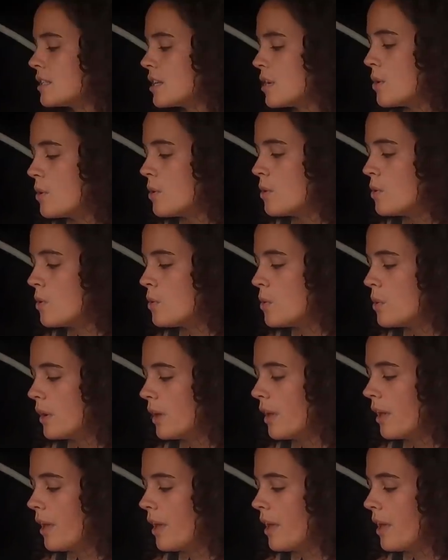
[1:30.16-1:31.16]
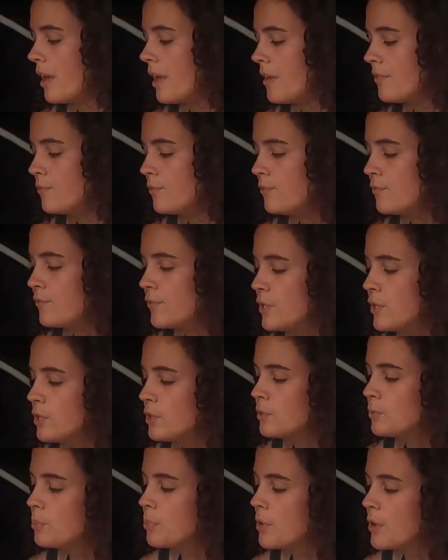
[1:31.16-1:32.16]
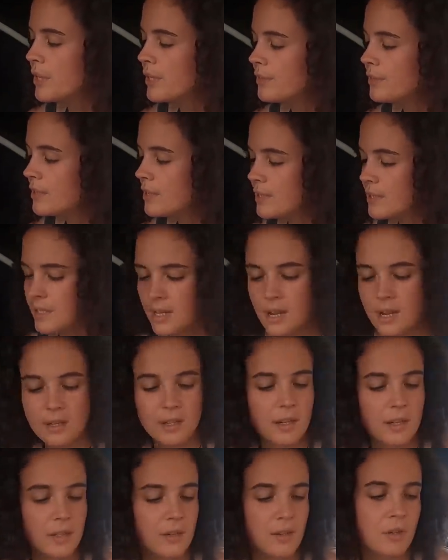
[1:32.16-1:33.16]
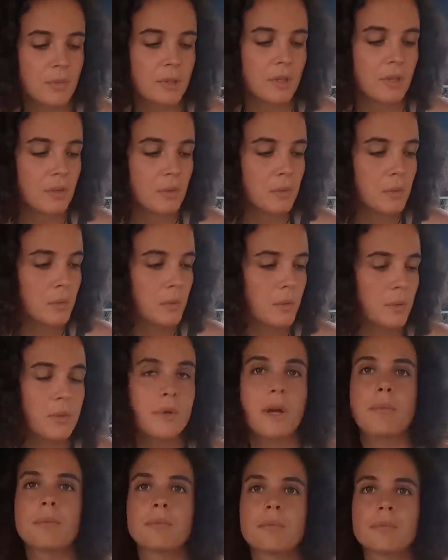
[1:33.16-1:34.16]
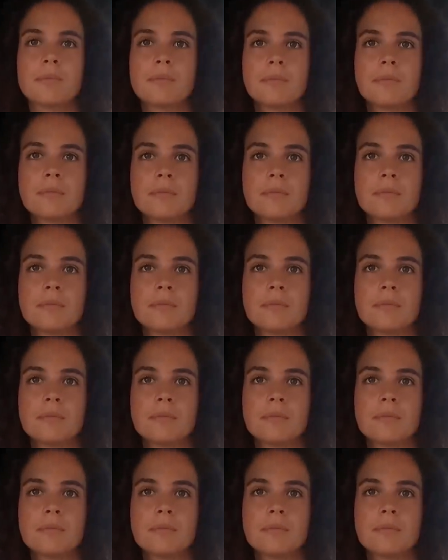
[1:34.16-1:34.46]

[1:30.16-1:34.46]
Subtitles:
So if you'd point this gun at a human, what would happen?